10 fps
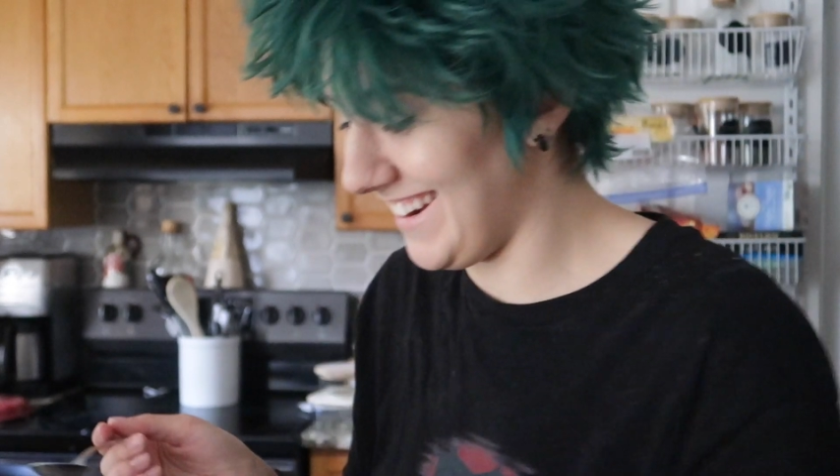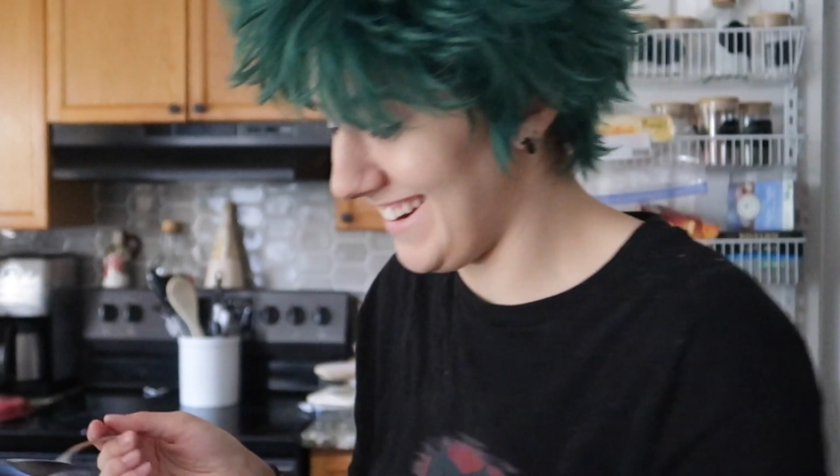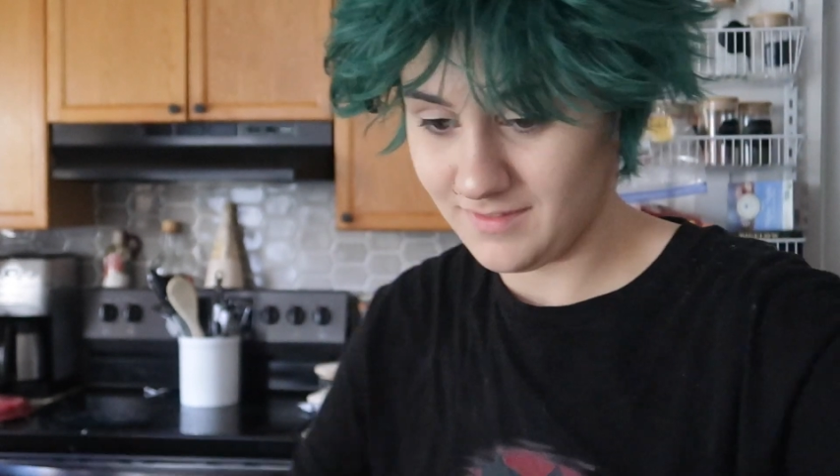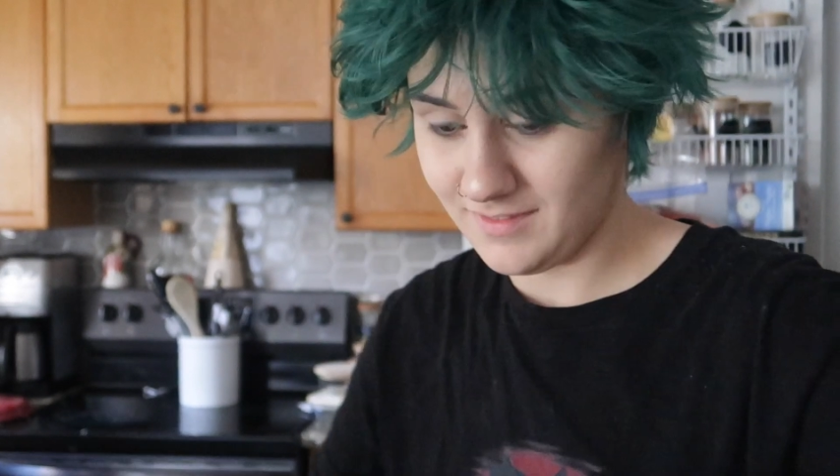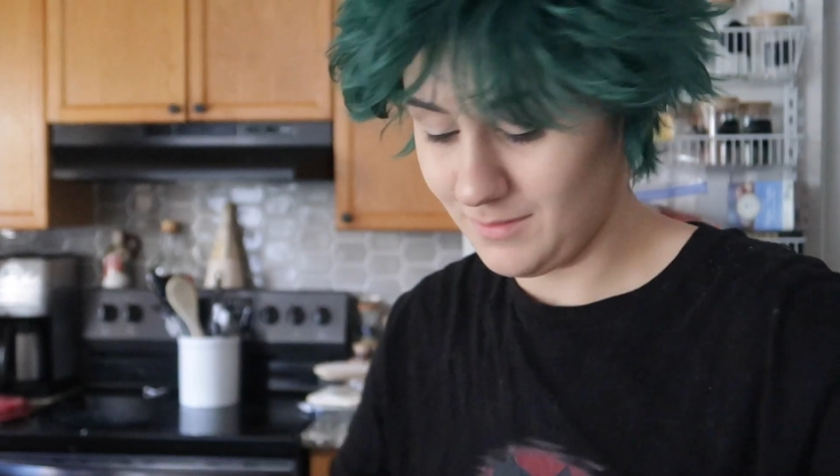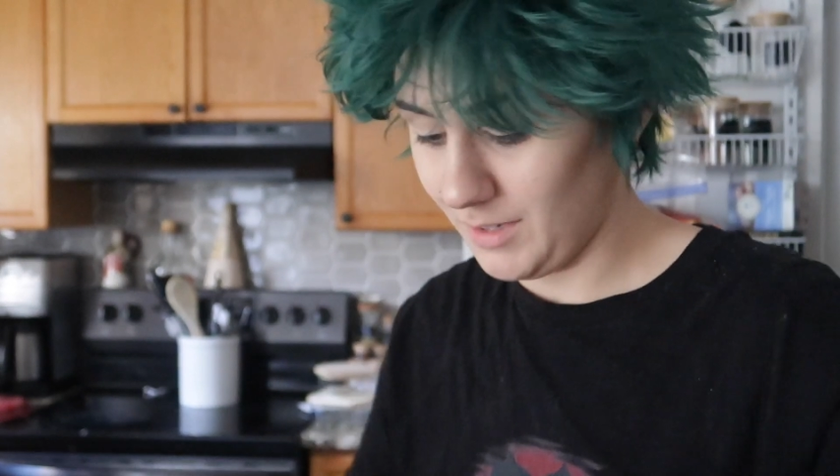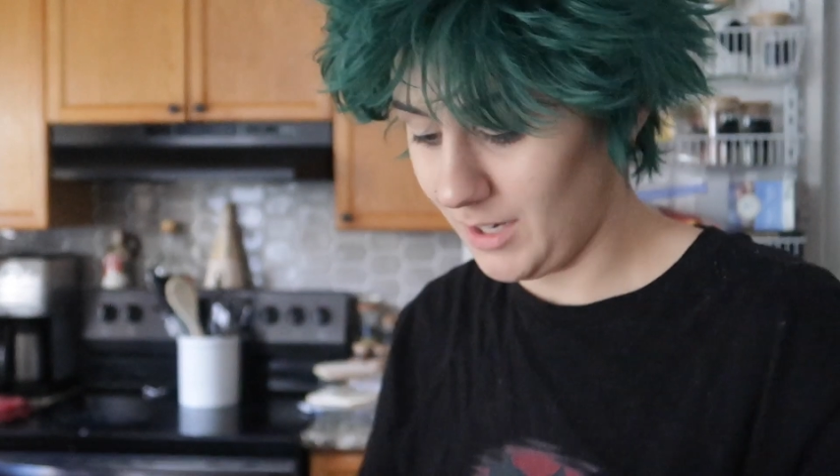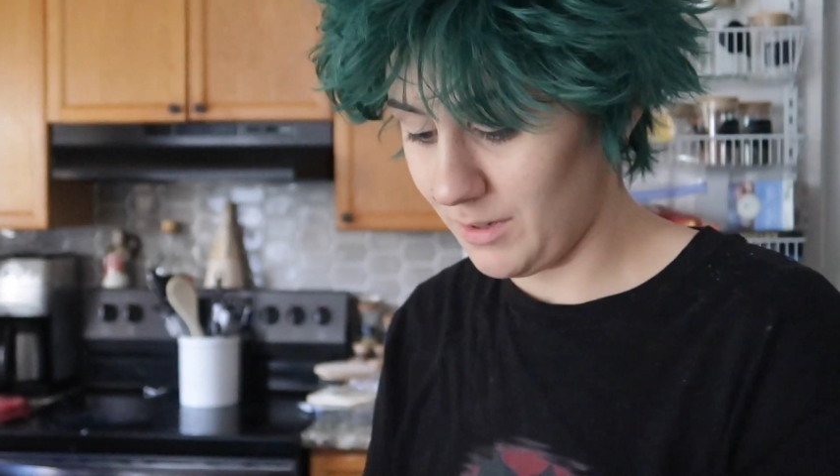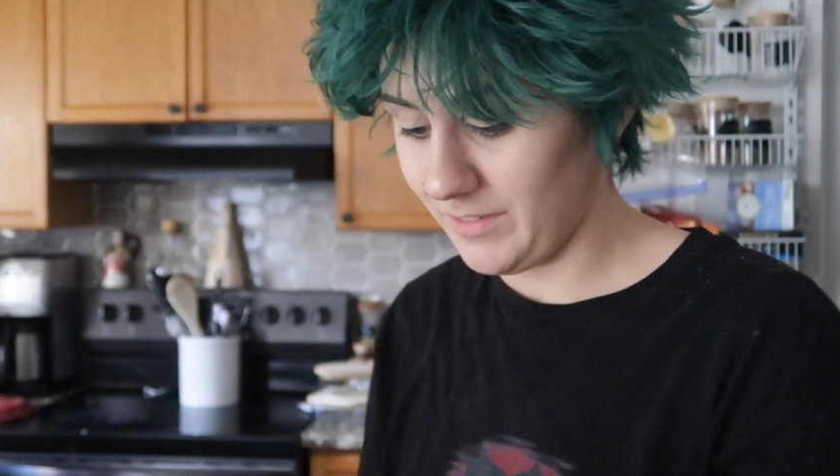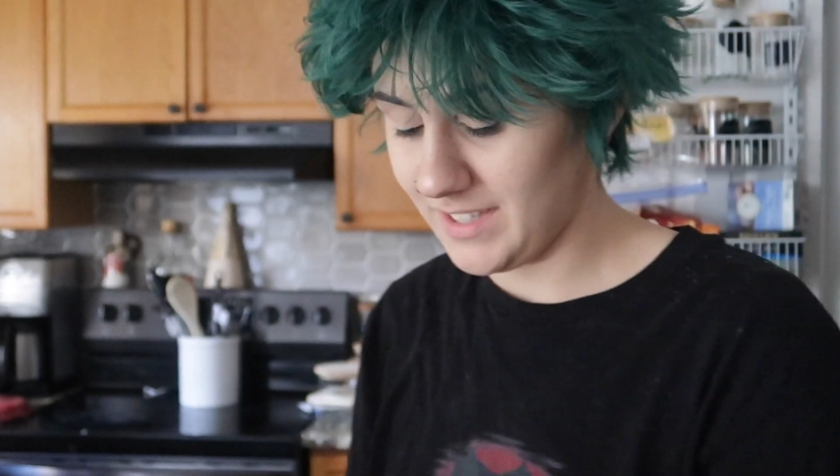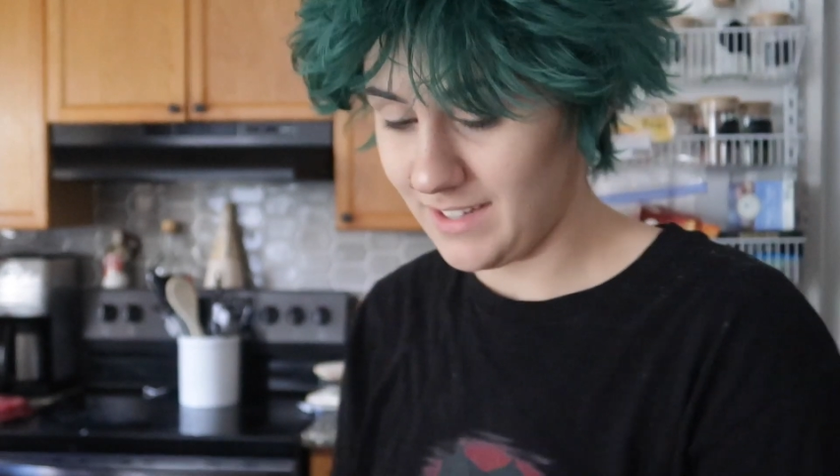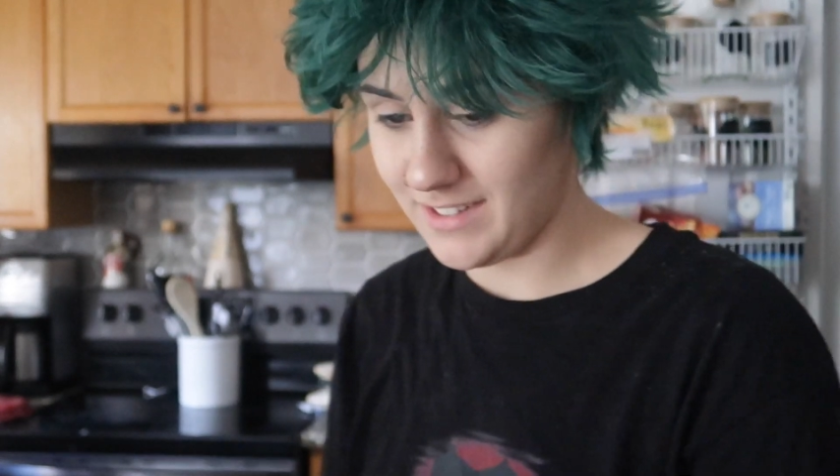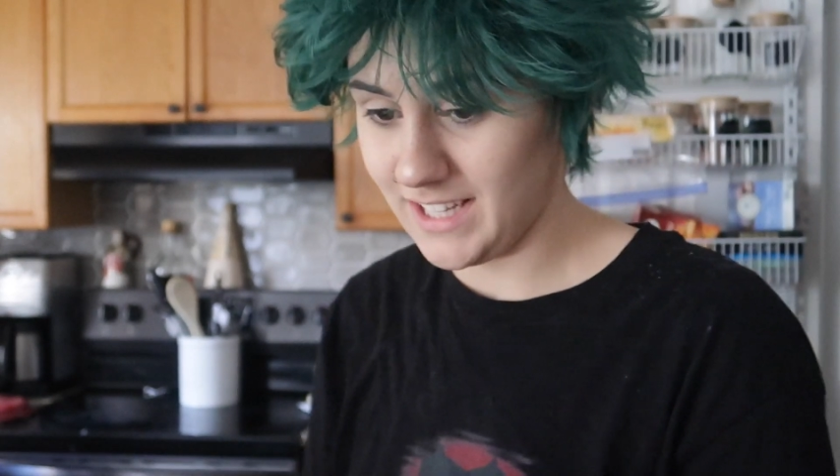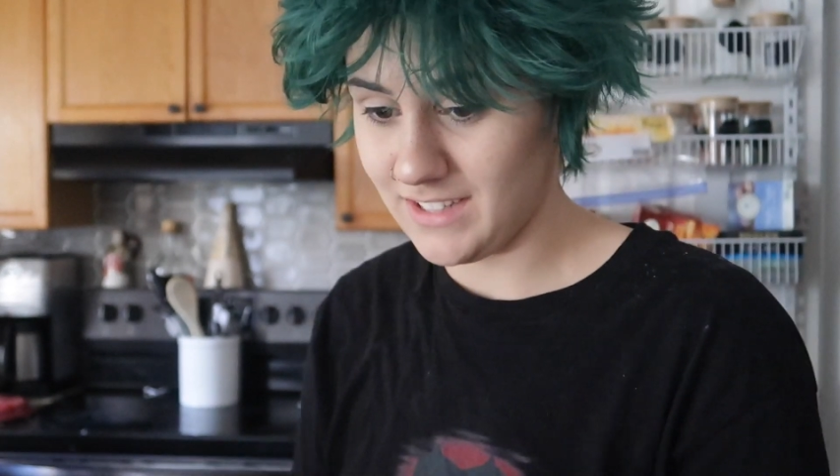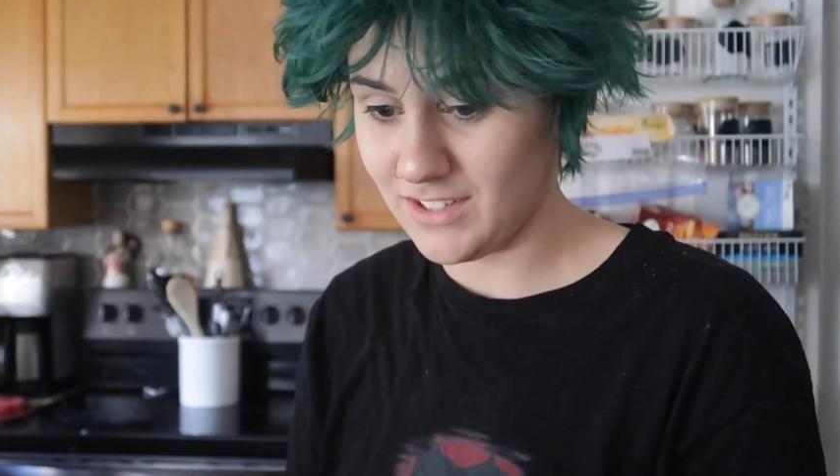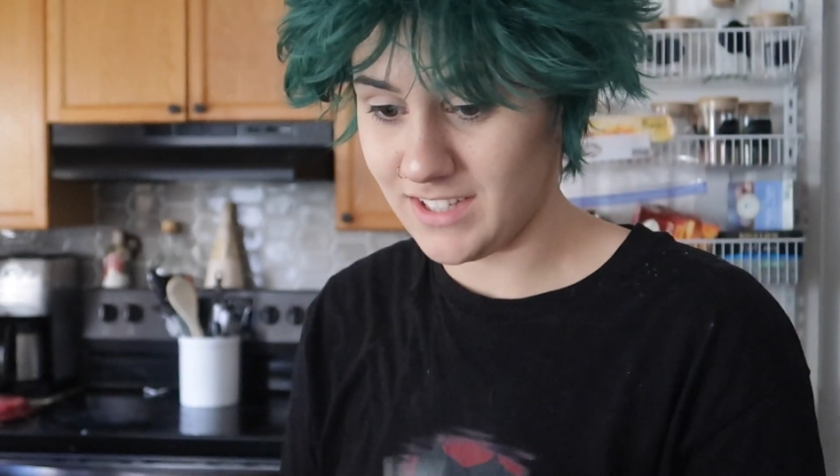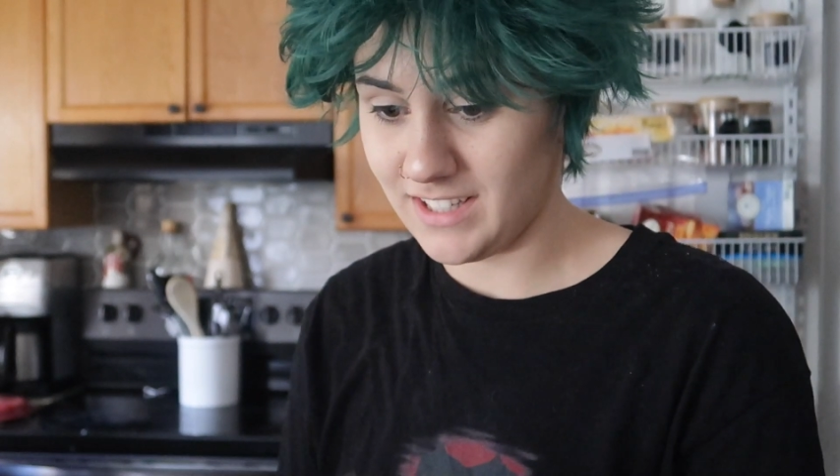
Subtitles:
Oh my god, one of Aizawa's cats just